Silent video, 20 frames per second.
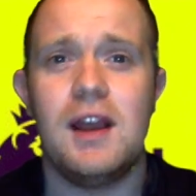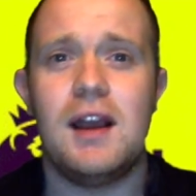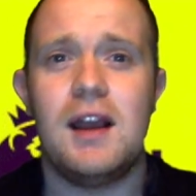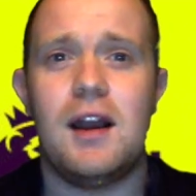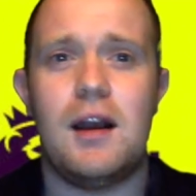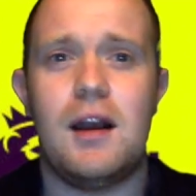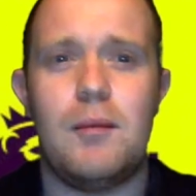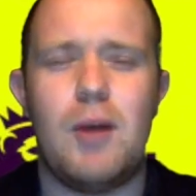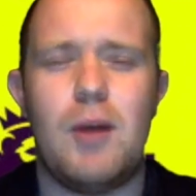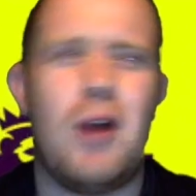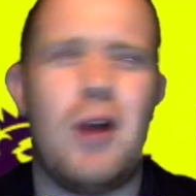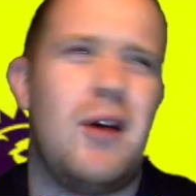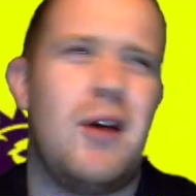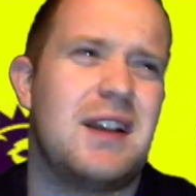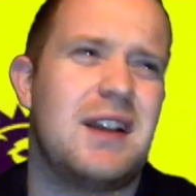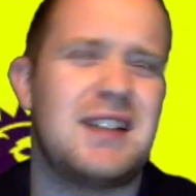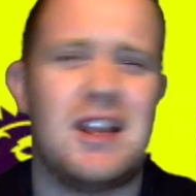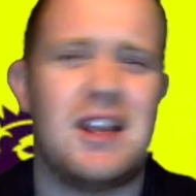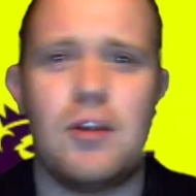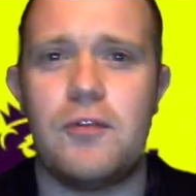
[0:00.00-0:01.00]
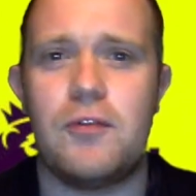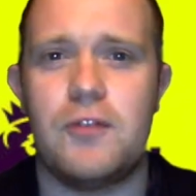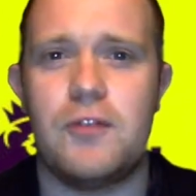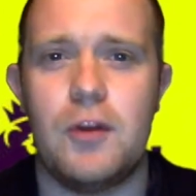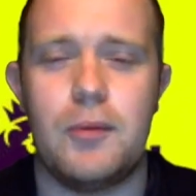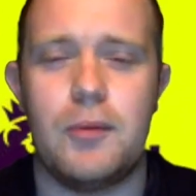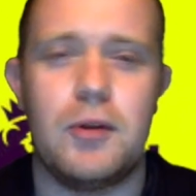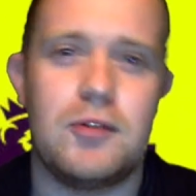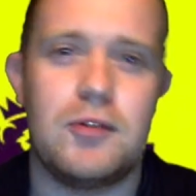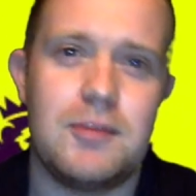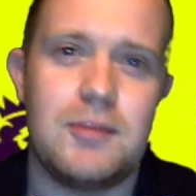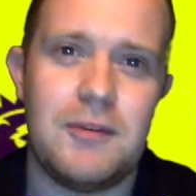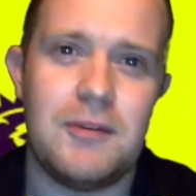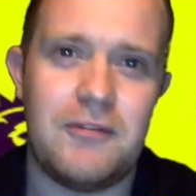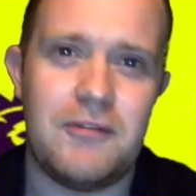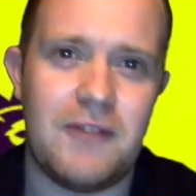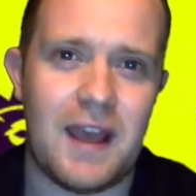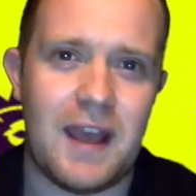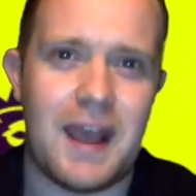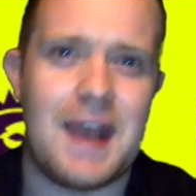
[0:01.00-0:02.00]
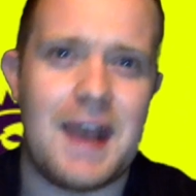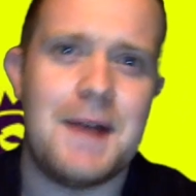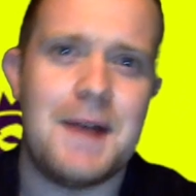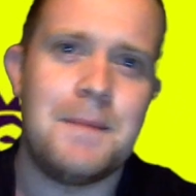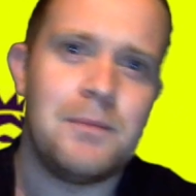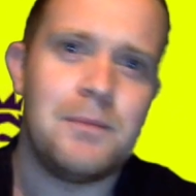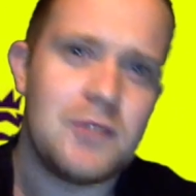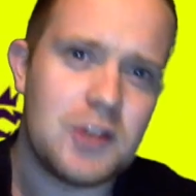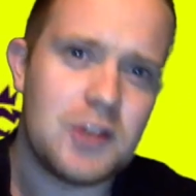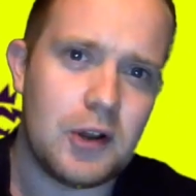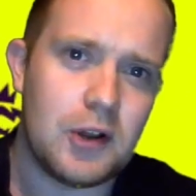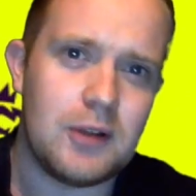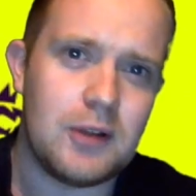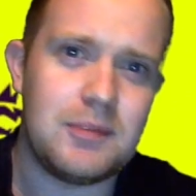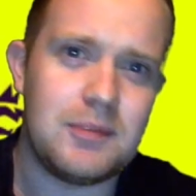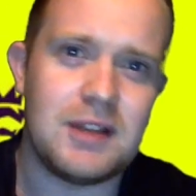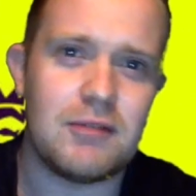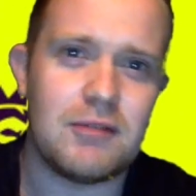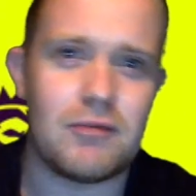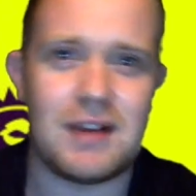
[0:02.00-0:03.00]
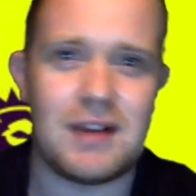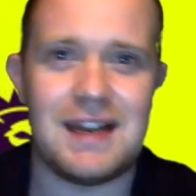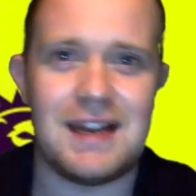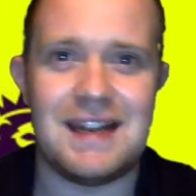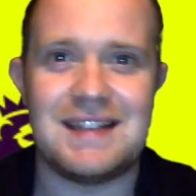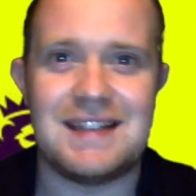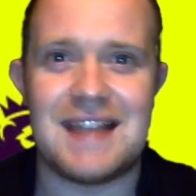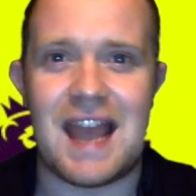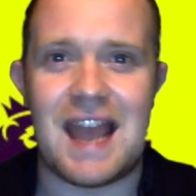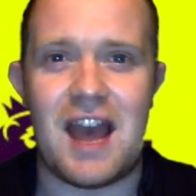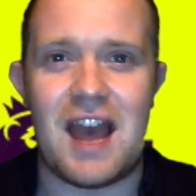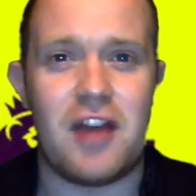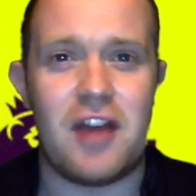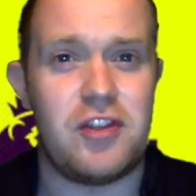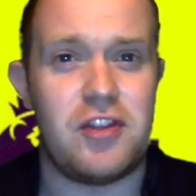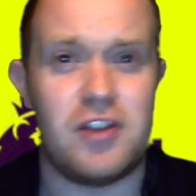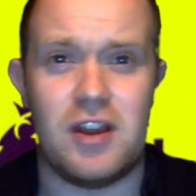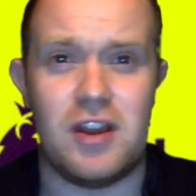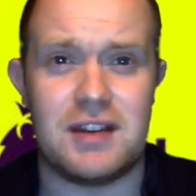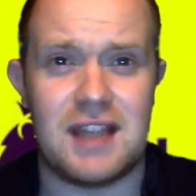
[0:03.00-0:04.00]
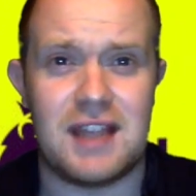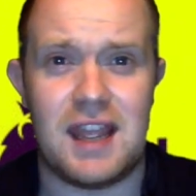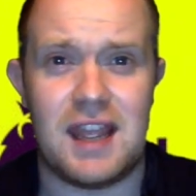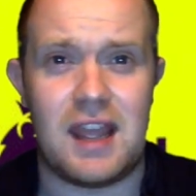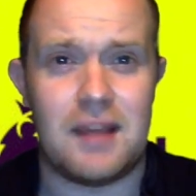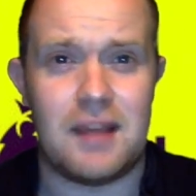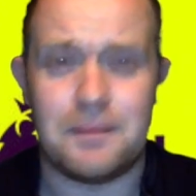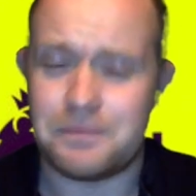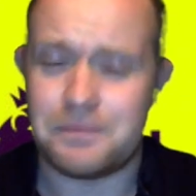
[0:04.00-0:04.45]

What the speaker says: I say they were phenomenal. To be fair, Tottenham didn't really need to get out of third gear.